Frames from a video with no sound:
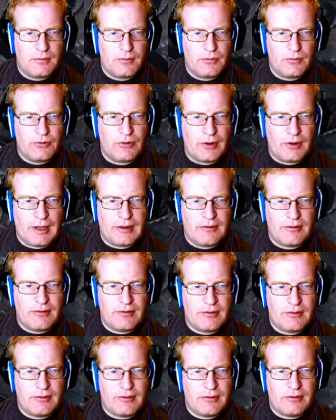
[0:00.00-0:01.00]
so
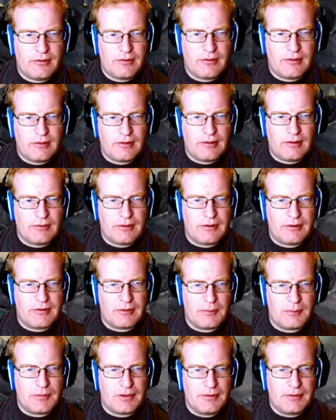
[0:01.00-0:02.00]
that's definitely
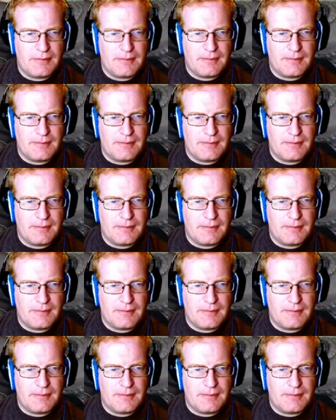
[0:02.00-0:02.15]
something.